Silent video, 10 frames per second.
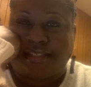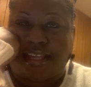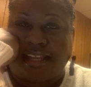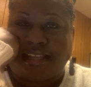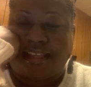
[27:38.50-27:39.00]

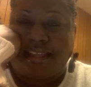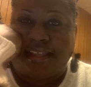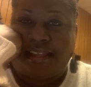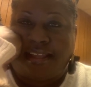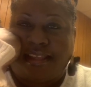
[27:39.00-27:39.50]
like
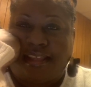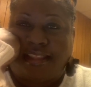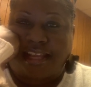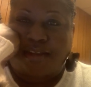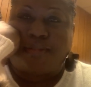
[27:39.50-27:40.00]

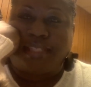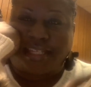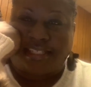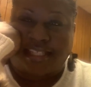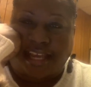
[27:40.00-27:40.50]
that goes
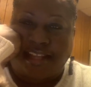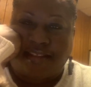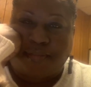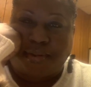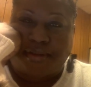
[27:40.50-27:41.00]
inside of
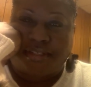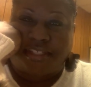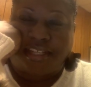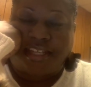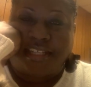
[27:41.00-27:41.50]
the purse.
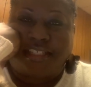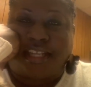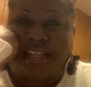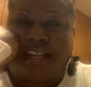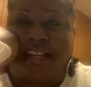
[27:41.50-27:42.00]
So
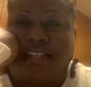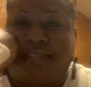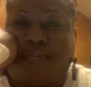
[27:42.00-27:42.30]
I just